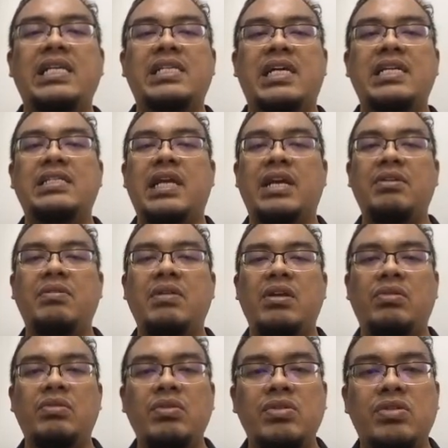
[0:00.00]
chance that you
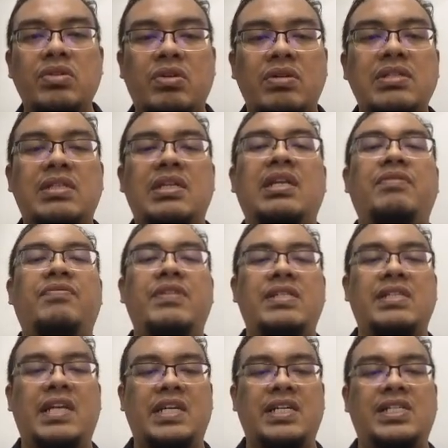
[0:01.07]
need to use constant
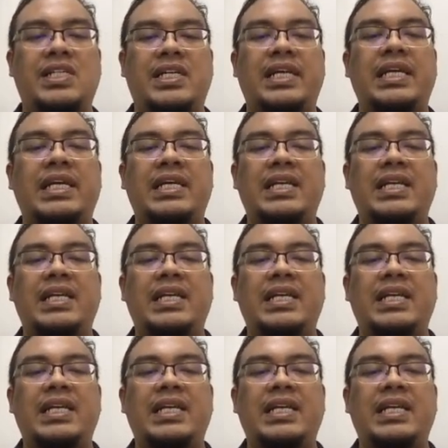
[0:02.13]
difference strategy.